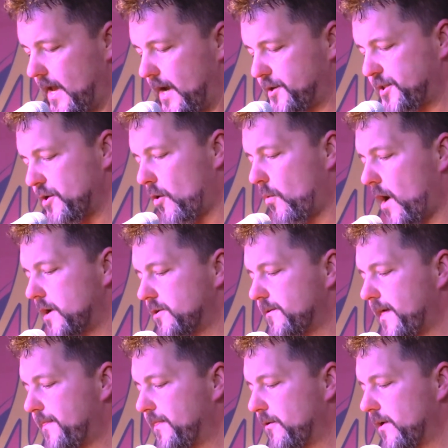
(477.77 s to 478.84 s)
It's no wonder
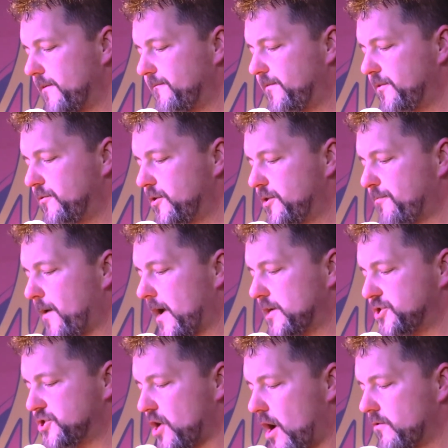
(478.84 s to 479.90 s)
that they're influenced by a
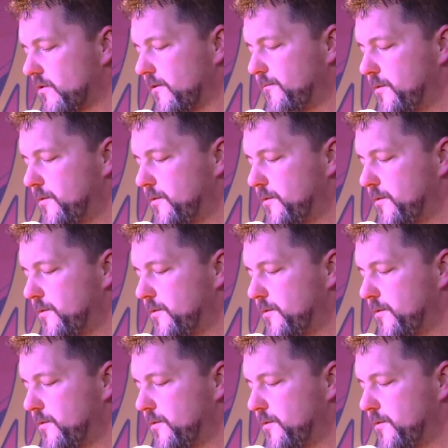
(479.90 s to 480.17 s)
genre of